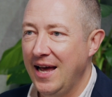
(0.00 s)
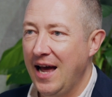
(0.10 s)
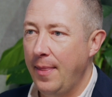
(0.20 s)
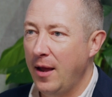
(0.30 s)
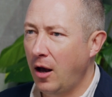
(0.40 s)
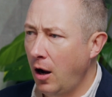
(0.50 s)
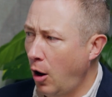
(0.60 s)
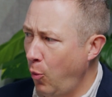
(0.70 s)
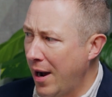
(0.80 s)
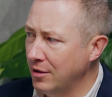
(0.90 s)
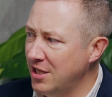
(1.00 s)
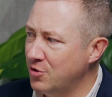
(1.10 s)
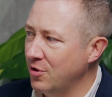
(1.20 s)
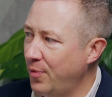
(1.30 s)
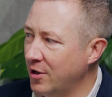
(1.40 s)
and they're like, oh, wow, since you're
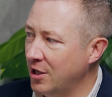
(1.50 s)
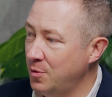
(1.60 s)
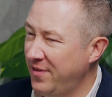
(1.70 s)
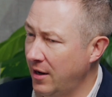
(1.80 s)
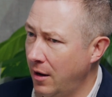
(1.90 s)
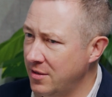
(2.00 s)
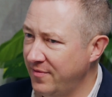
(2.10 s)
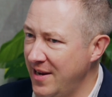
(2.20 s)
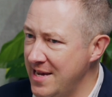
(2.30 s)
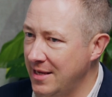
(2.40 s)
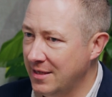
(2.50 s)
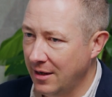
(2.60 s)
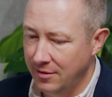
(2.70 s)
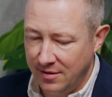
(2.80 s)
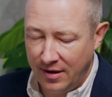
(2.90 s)
on the podcast, we've had loads of leads and
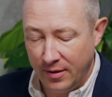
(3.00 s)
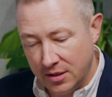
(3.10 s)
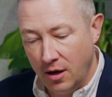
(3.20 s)
it's like, oh,